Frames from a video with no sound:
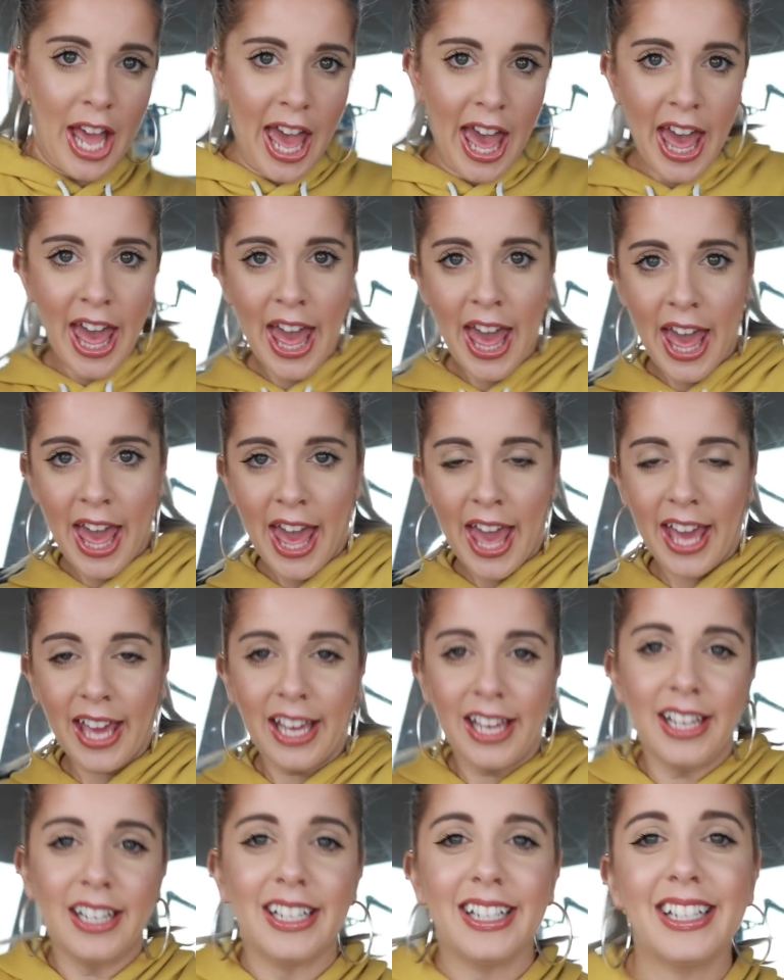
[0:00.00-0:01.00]

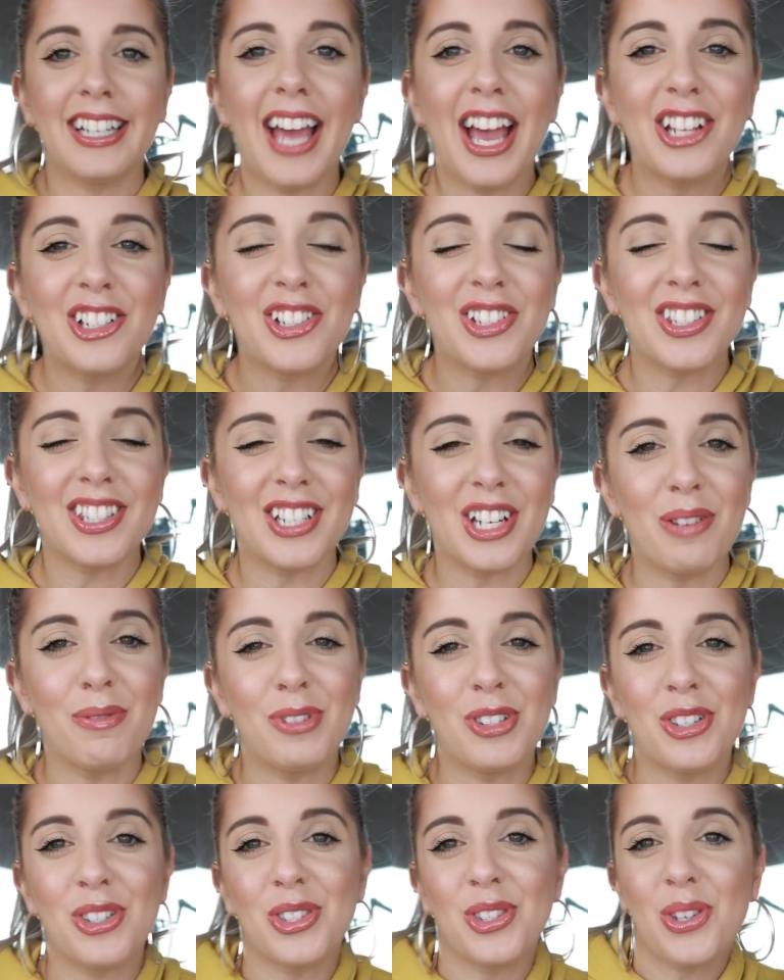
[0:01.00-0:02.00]
And I just,
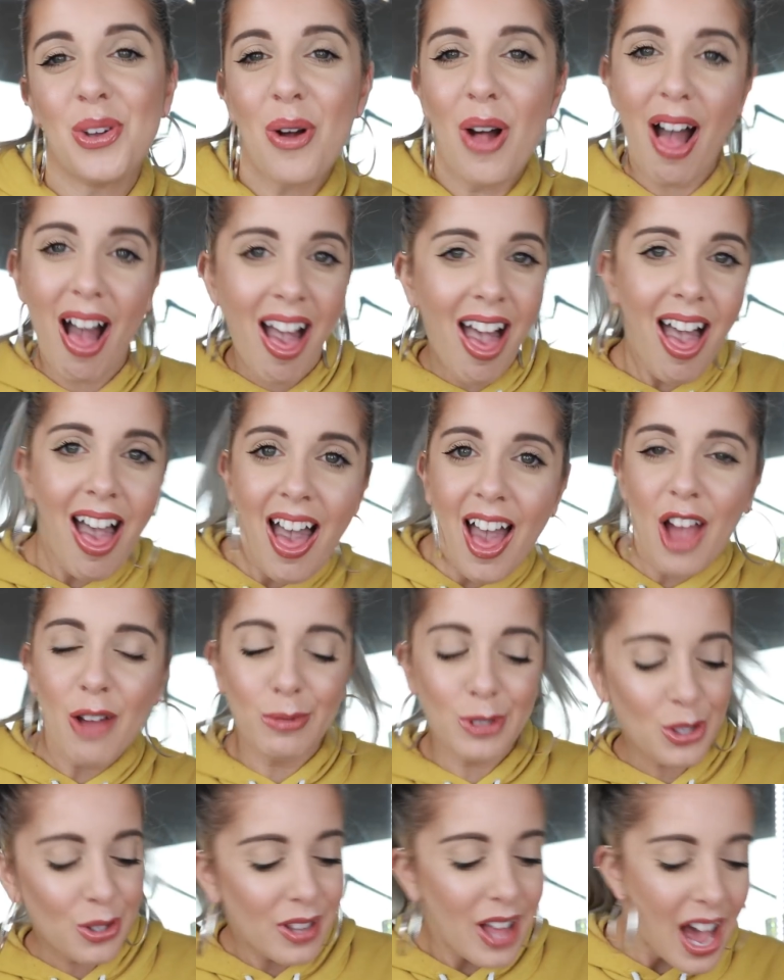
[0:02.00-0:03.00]
I'm just so, uh, I'm
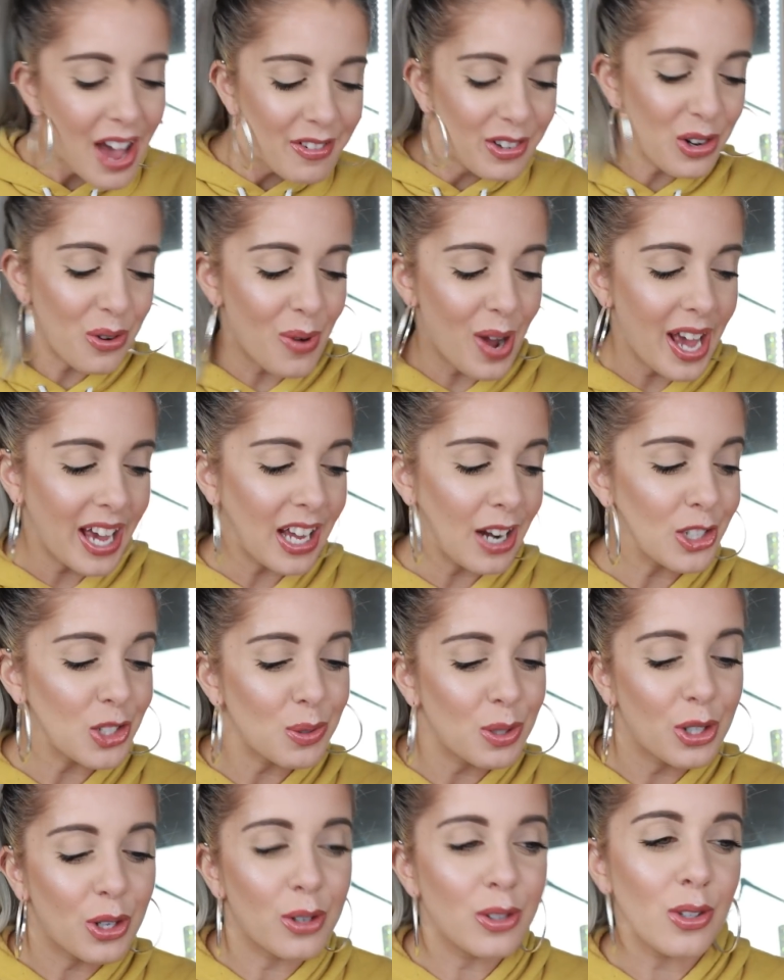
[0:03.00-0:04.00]
just alive and awake and I just
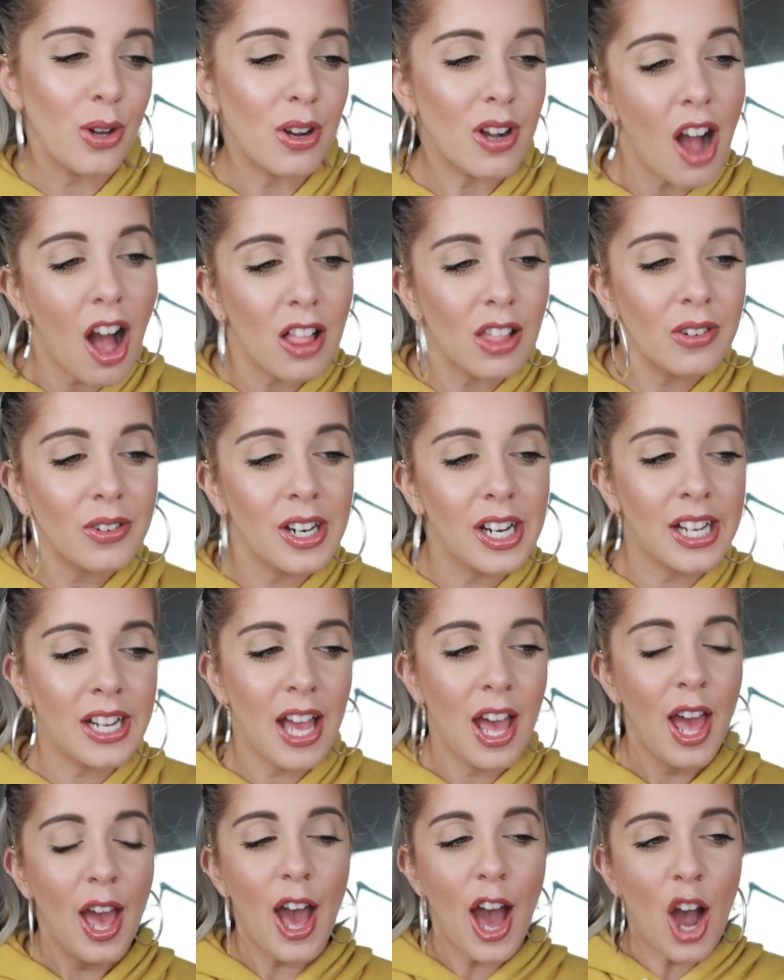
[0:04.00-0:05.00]
wanna go adult coloring.
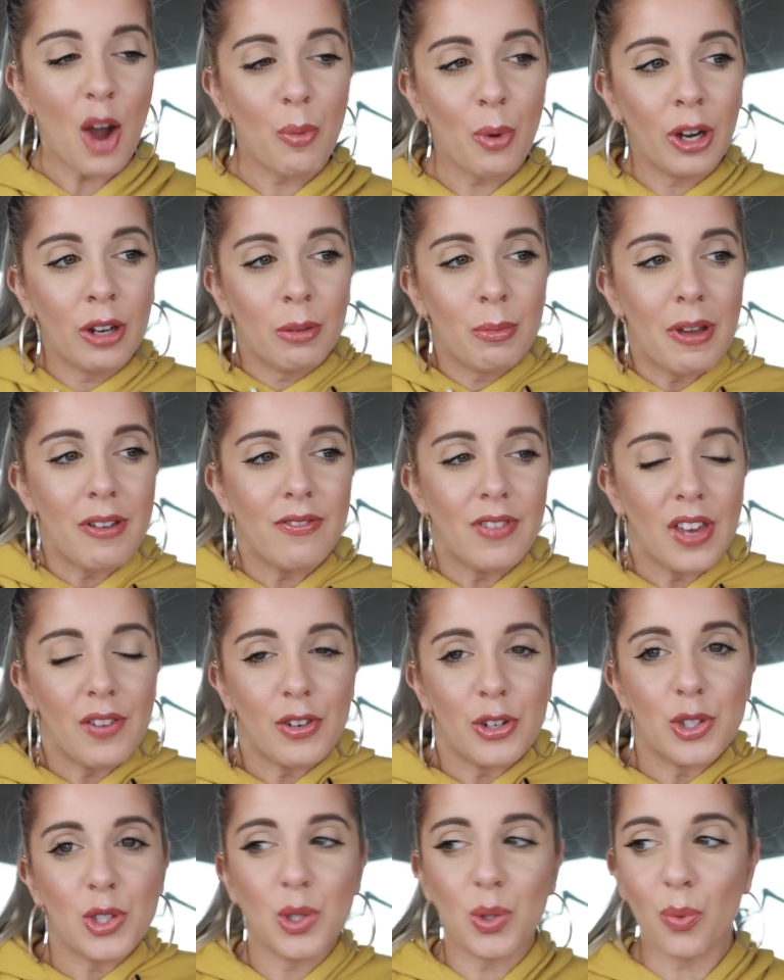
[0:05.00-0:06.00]
I'm wearing one of my
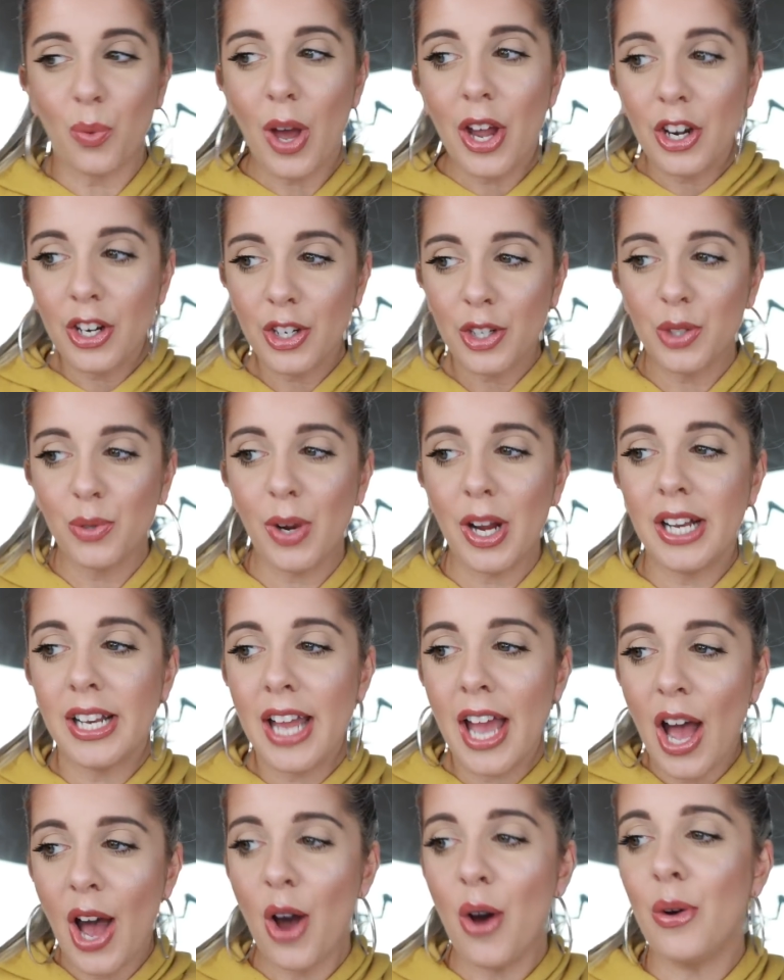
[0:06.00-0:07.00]
favorite sweaters right
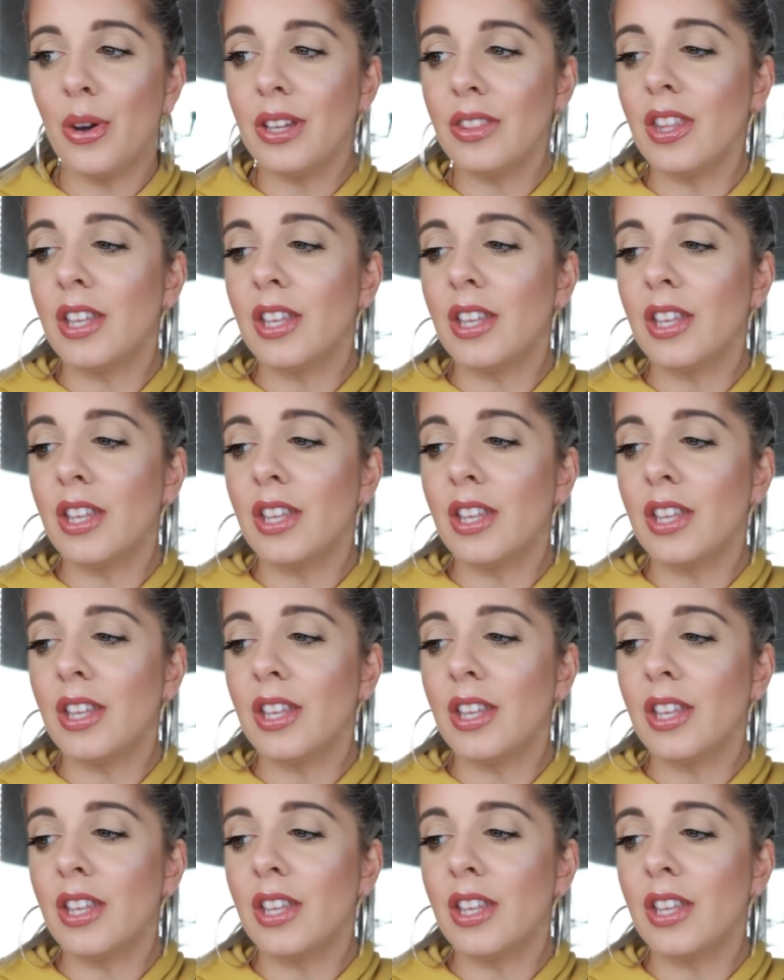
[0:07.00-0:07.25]
now.